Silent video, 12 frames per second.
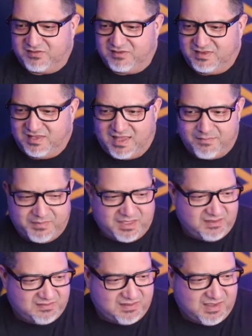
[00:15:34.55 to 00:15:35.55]
So let
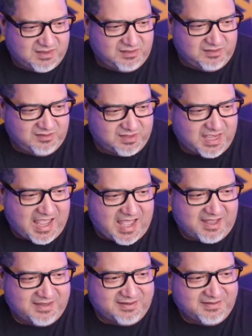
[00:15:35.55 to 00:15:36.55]
me take a look
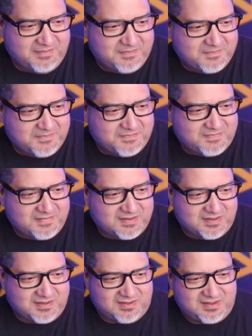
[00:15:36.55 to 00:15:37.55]
at
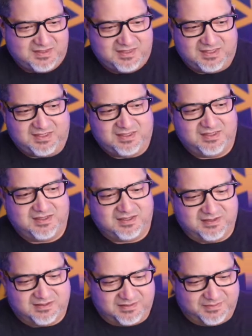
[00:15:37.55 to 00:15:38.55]
the
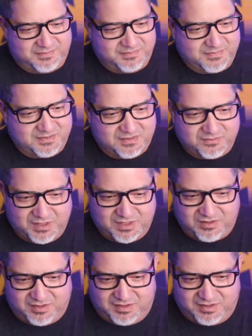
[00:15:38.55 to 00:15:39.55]
what do you
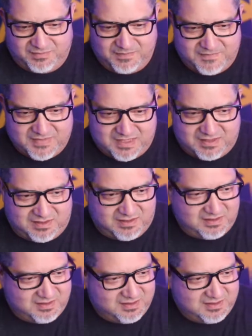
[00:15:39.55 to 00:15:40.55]
call it?
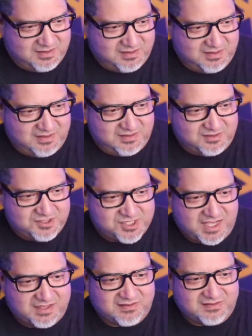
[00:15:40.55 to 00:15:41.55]
The
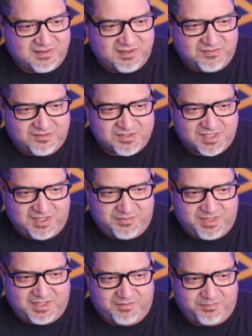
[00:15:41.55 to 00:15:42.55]
chat to see if there's
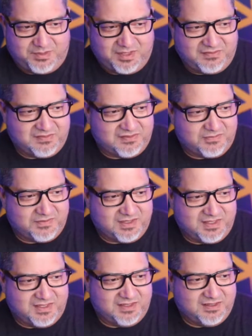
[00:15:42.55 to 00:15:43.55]
anybody putting stuff
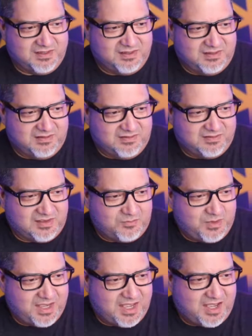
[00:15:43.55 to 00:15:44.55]
in. Looks
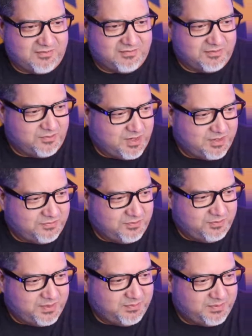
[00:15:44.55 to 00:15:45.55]
like we have quite a
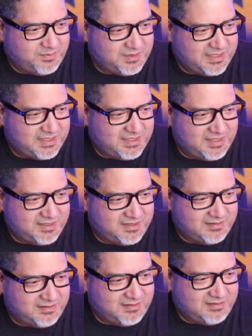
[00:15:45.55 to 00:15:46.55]
few people
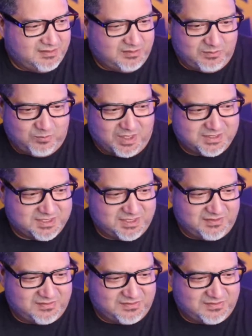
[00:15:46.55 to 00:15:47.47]
in watching.